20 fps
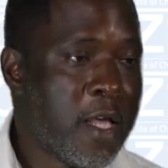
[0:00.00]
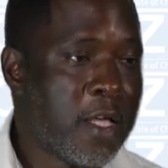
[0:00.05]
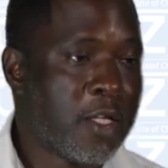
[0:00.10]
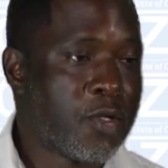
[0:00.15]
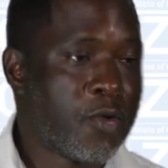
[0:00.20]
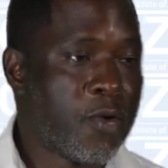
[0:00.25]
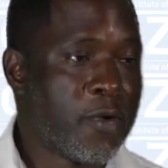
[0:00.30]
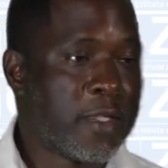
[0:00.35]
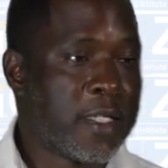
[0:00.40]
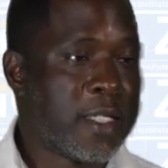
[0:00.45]

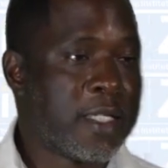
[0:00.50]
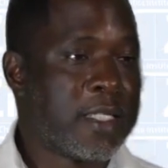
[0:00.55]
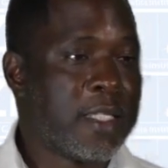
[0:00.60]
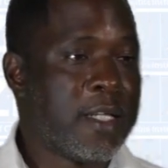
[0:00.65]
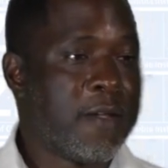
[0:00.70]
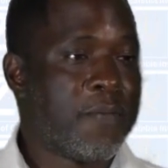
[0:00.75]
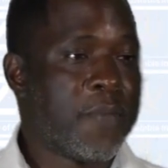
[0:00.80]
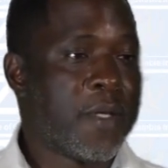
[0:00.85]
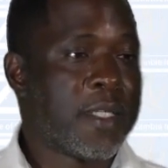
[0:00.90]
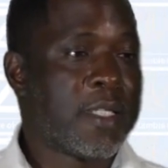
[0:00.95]
So
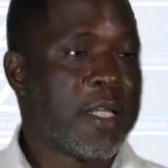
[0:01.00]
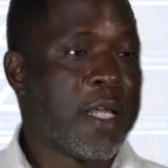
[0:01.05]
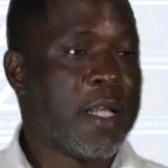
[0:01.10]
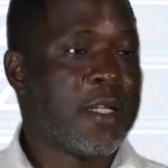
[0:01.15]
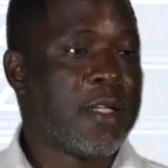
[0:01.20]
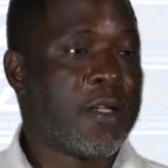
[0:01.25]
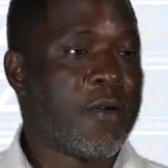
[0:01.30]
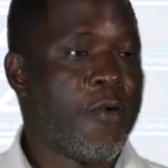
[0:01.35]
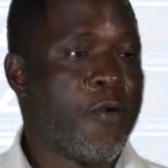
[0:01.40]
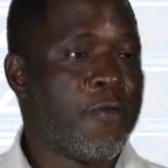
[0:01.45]

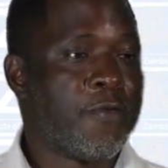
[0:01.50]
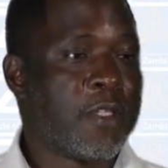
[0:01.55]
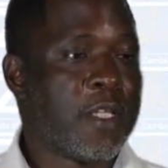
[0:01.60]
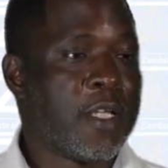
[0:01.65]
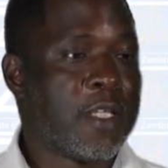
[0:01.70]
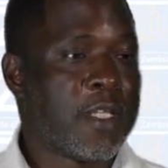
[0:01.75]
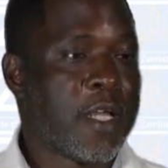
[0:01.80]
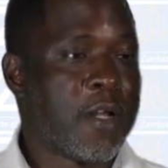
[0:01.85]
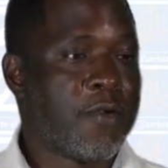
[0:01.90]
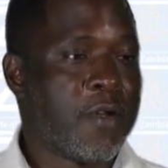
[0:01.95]
16% of
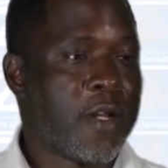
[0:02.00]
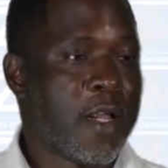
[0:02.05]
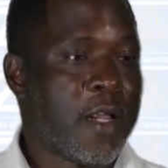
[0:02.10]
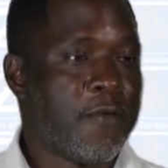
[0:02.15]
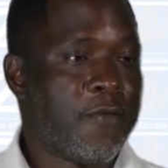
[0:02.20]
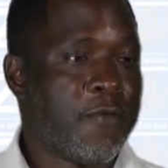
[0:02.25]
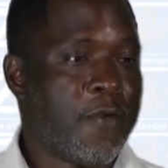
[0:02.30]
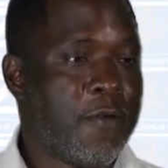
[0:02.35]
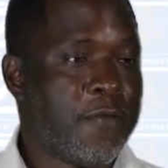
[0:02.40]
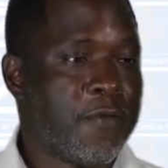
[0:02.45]

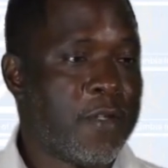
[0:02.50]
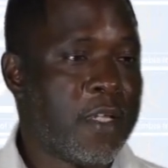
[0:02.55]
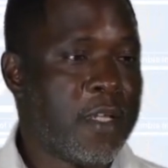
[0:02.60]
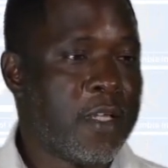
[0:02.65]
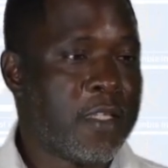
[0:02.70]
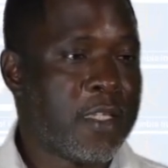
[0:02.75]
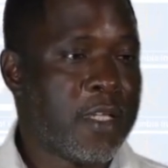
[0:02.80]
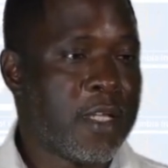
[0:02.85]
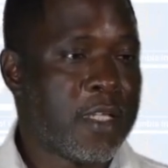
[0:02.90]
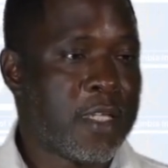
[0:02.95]

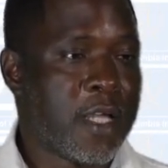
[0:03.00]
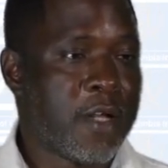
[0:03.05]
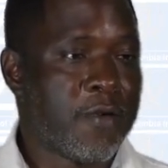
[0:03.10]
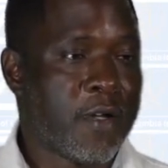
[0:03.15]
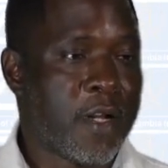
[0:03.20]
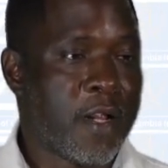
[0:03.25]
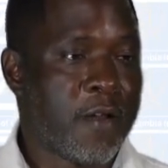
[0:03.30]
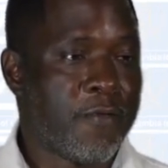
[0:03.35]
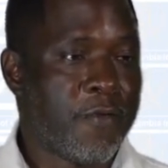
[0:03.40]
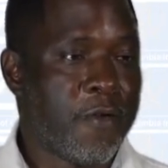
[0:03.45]

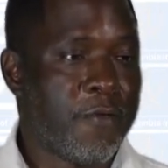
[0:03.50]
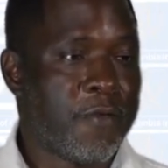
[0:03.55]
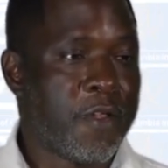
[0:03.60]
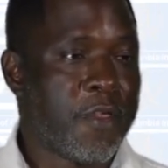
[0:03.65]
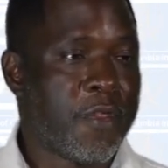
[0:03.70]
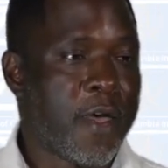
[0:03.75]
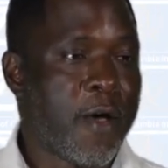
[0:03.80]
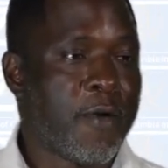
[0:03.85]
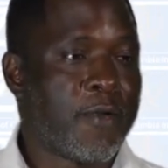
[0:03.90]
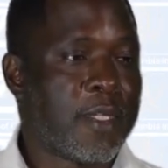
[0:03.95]

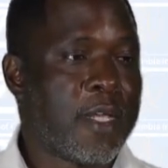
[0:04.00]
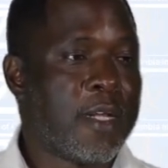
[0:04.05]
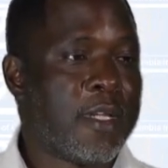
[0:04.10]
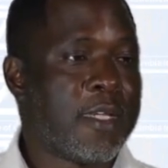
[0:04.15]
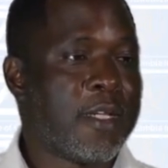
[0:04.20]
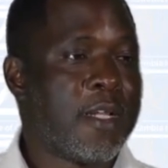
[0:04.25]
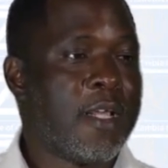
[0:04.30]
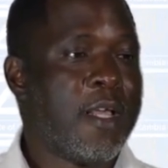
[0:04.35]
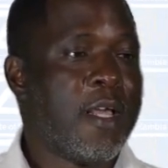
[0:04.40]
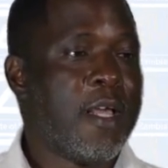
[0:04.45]
650,000